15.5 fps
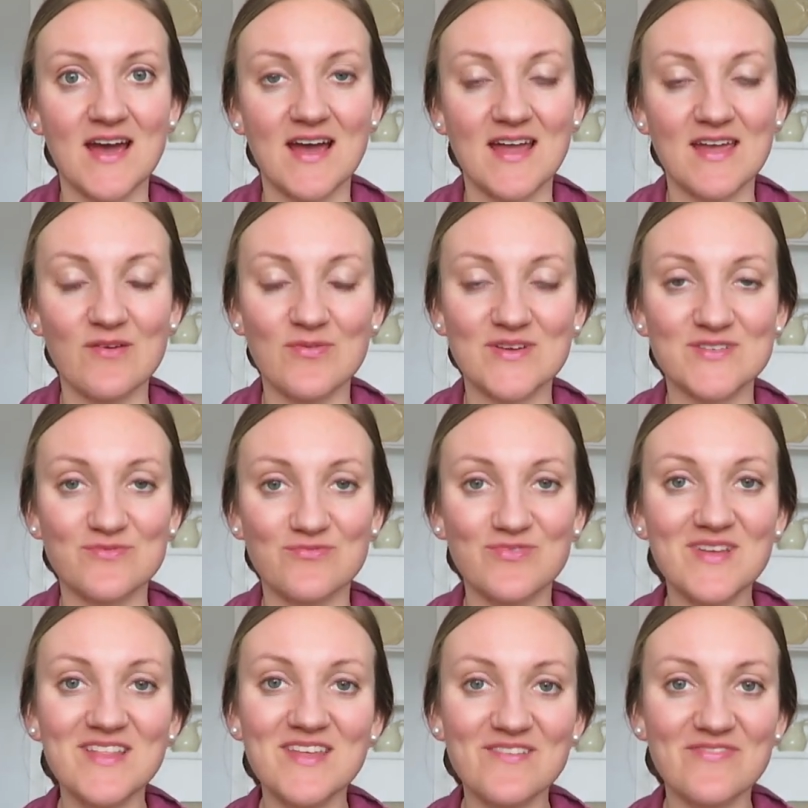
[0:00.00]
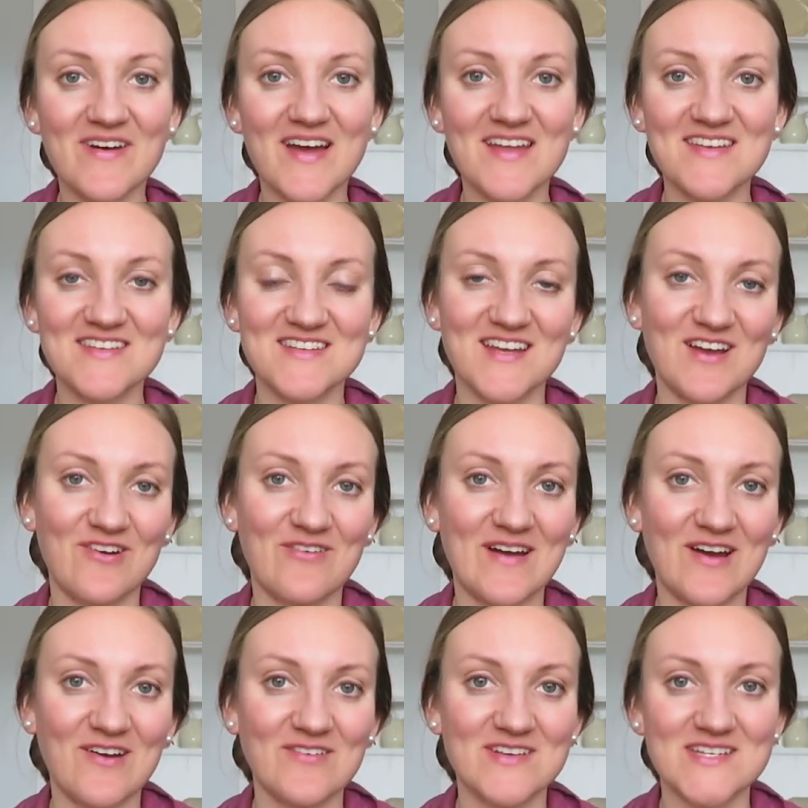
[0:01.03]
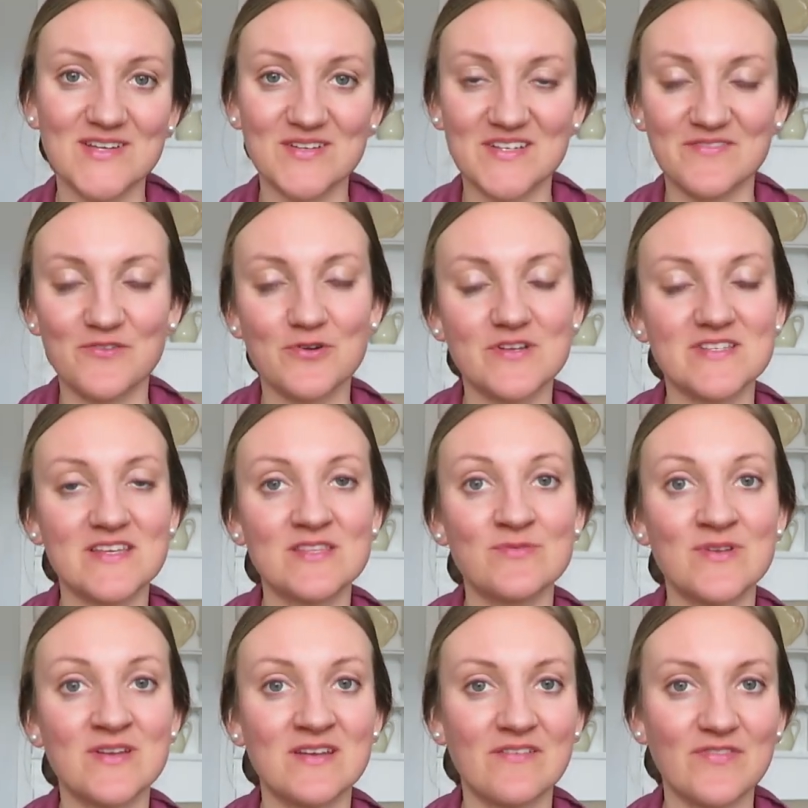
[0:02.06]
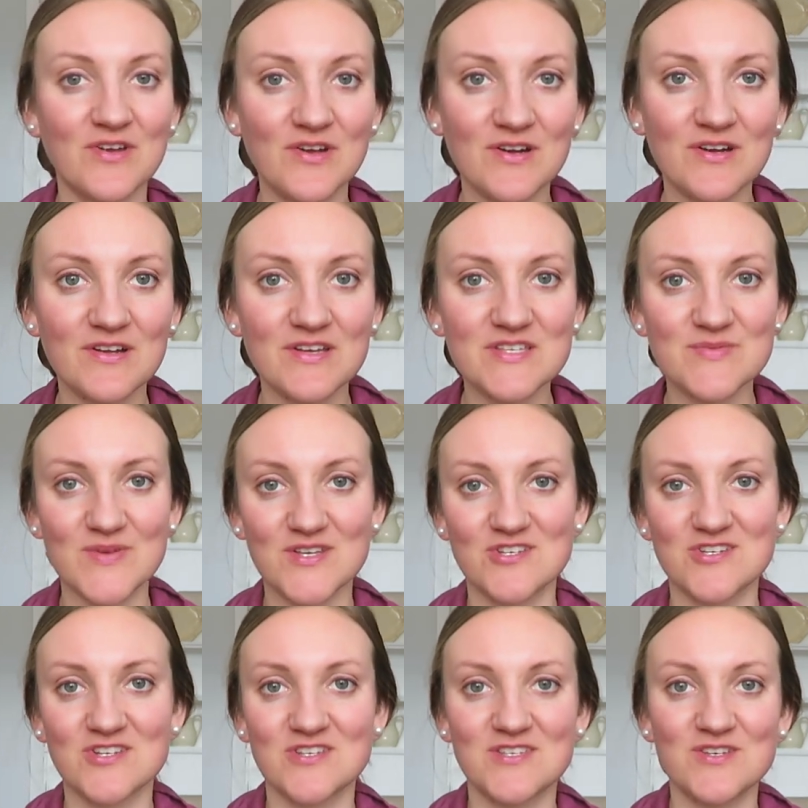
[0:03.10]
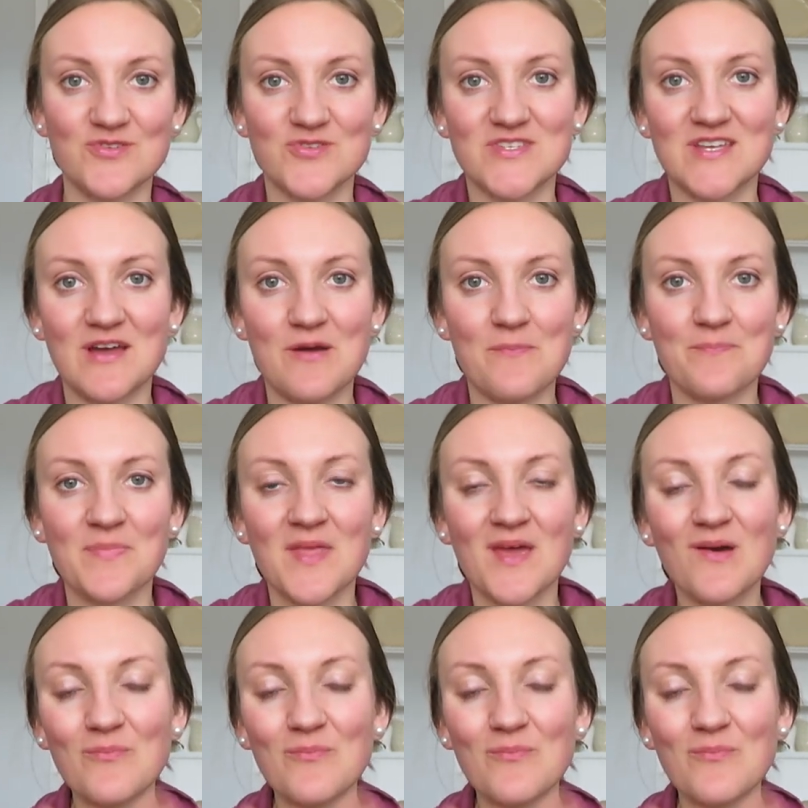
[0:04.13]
it was really fun to go out and of course since we didn't have the girls we could just do some